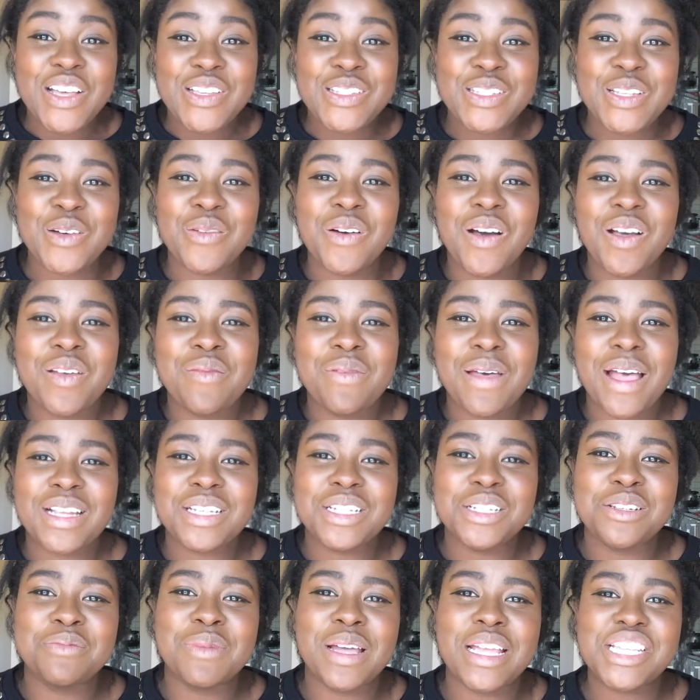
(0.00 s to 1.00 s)
So welcome back
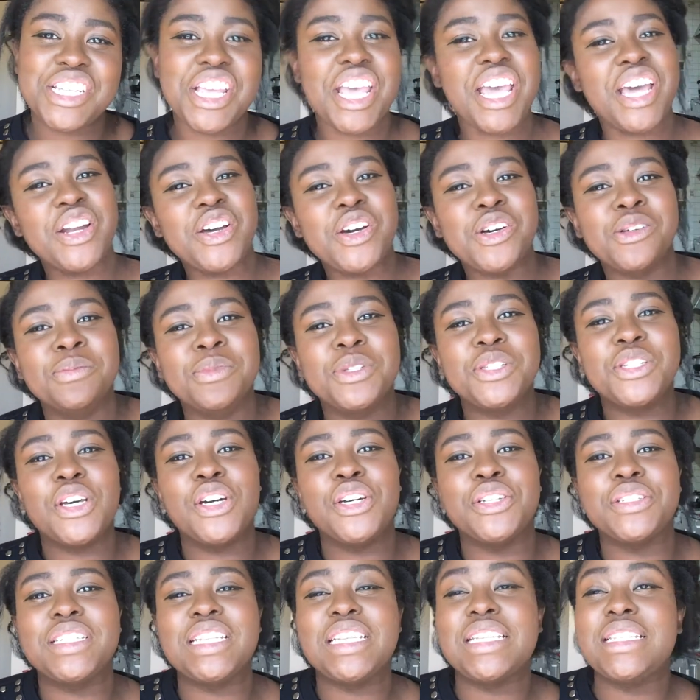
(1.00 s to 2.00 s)
to my channel.
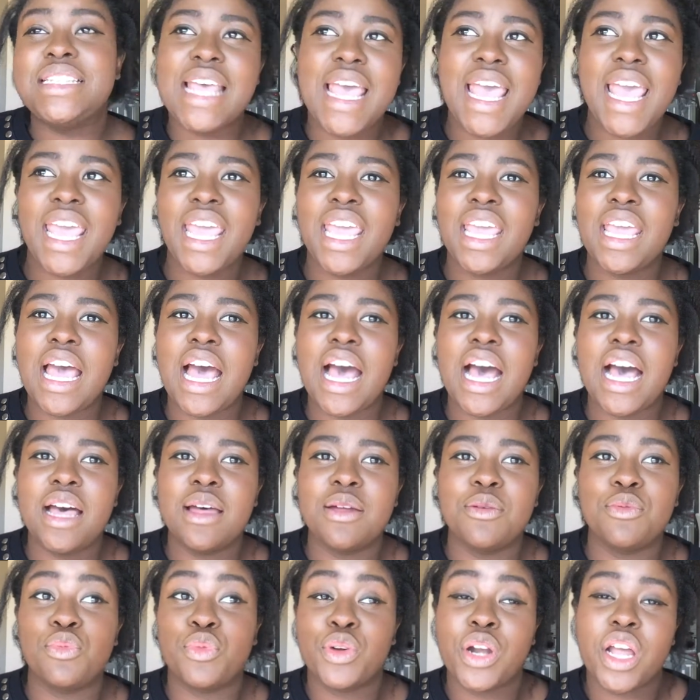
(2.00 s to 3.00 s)
So today
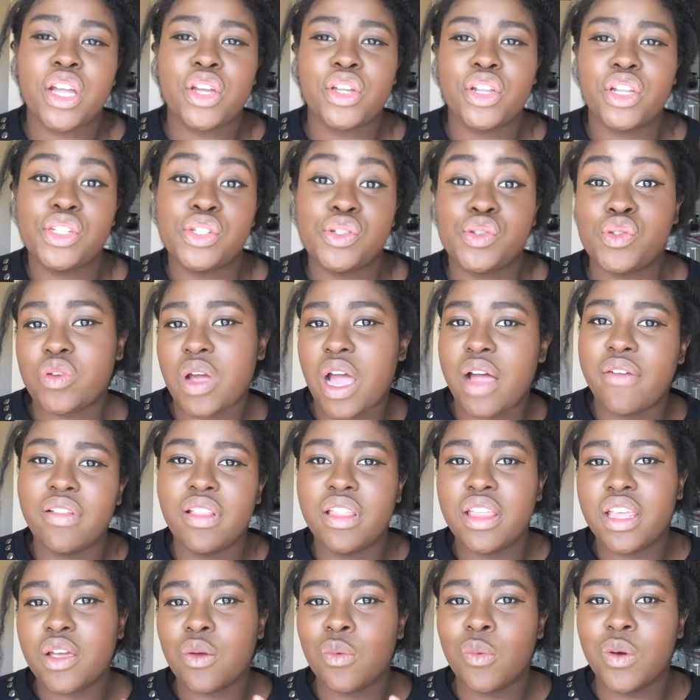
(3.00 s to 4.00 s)
we're not gonna do
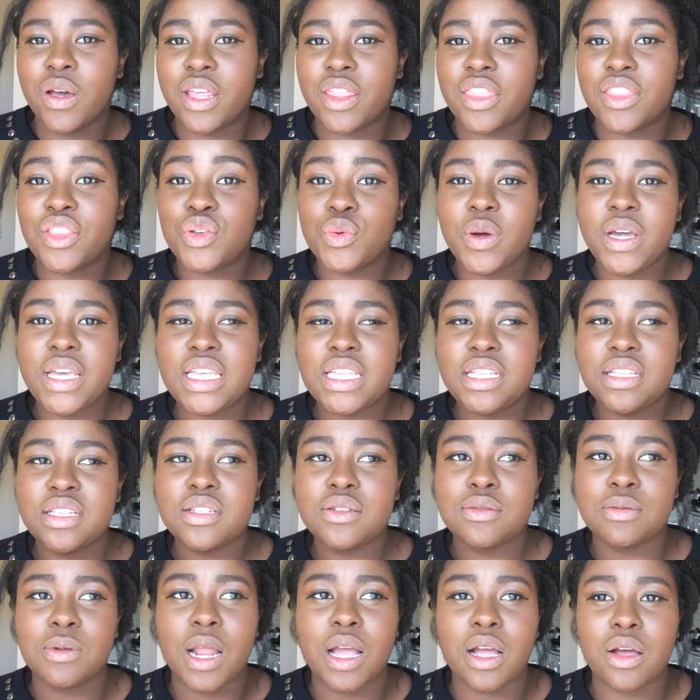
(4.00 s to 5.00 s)
traveling with
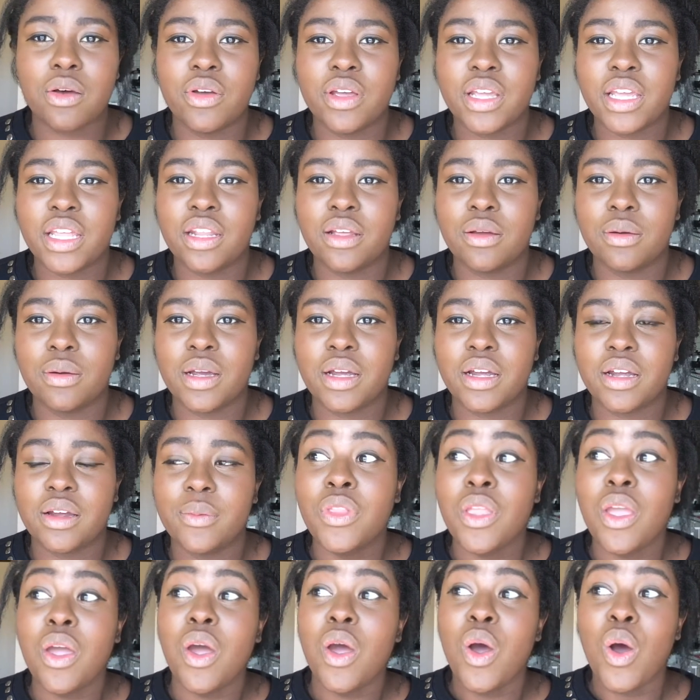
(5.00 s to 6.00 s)
twins. We're not going anywhere.
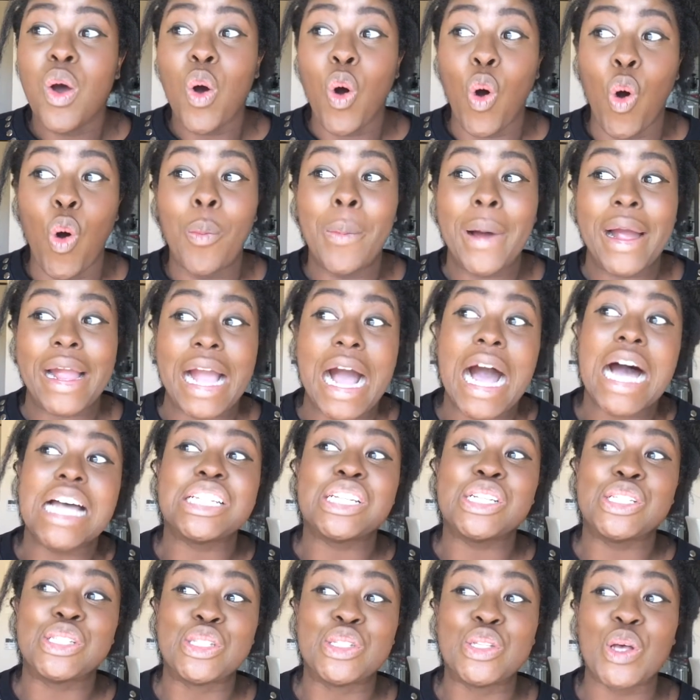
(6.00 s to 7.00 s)
Oh my
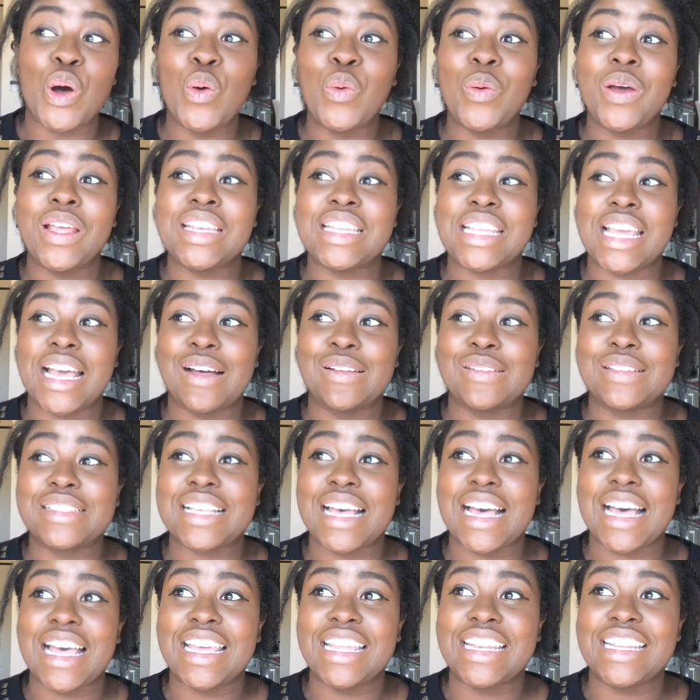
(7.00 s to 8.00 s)
gosh, it's so windy
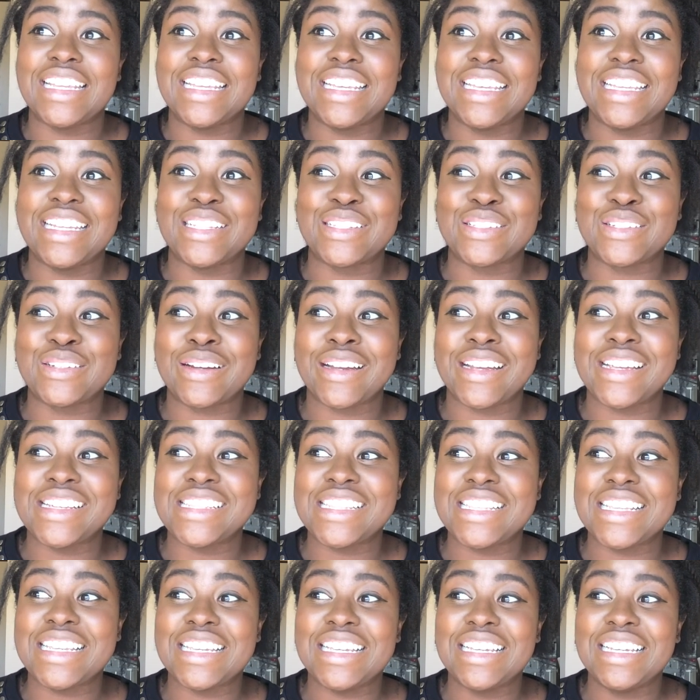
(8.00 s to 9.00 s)
outside. It is
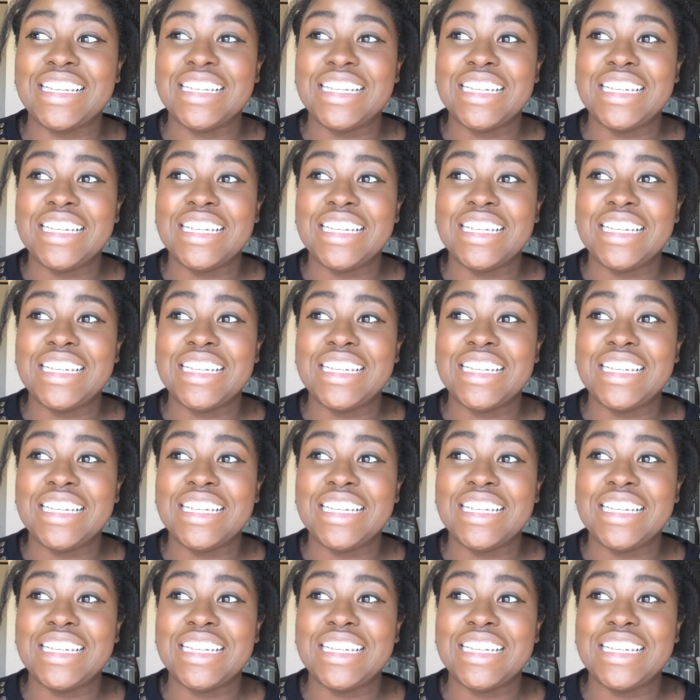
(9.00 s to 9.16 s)
crazy.